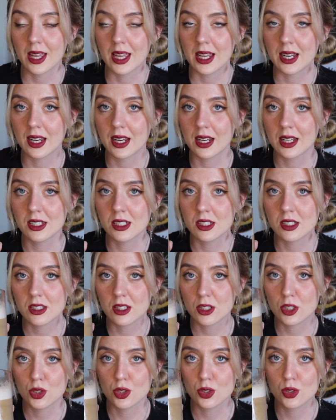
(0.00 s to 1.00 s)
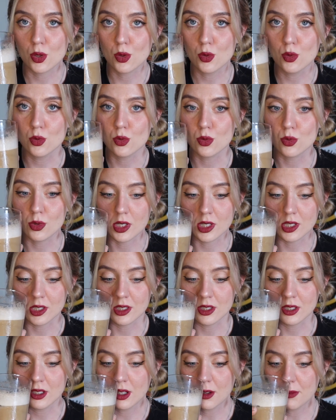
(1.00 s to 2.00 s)
and it is so
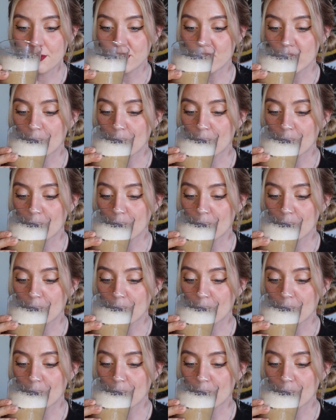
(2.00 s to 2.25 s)
good.